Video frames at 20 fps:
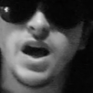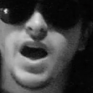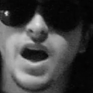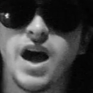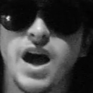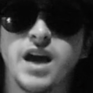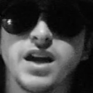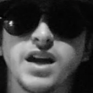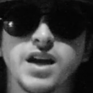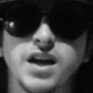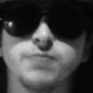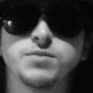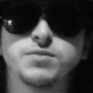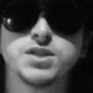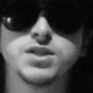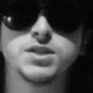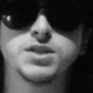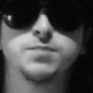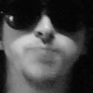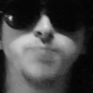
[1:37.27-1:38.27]
I am
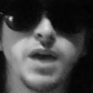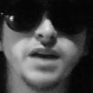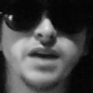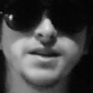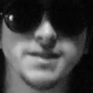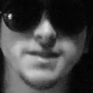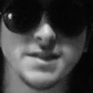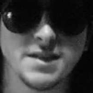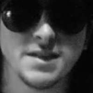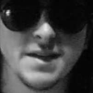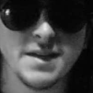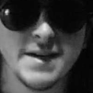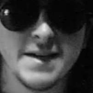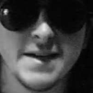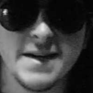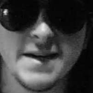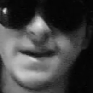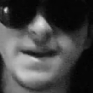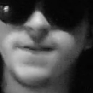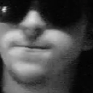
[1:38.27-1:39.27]
space,
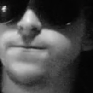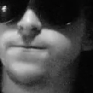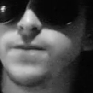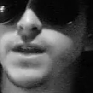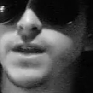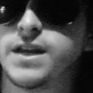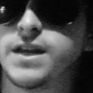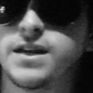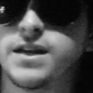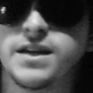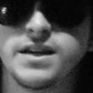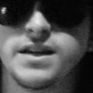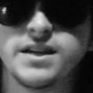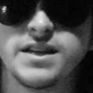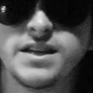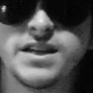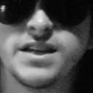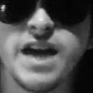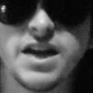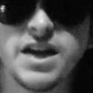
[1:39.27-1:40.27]
infinite,
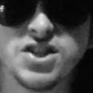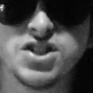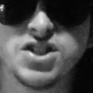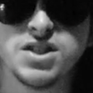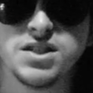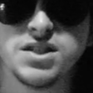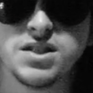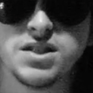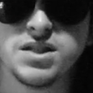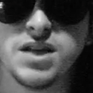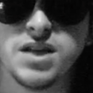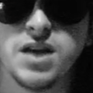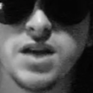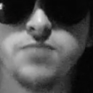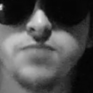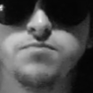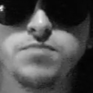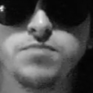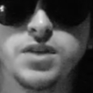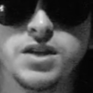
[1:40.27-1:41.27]
gaseous,
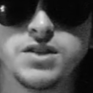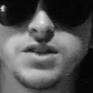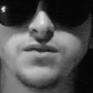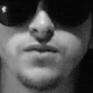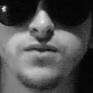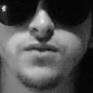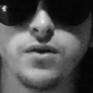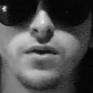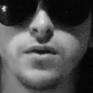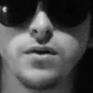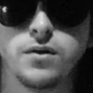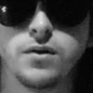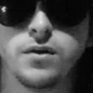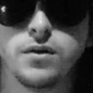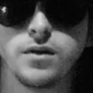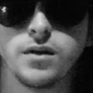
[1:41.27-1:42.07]
and peaceful.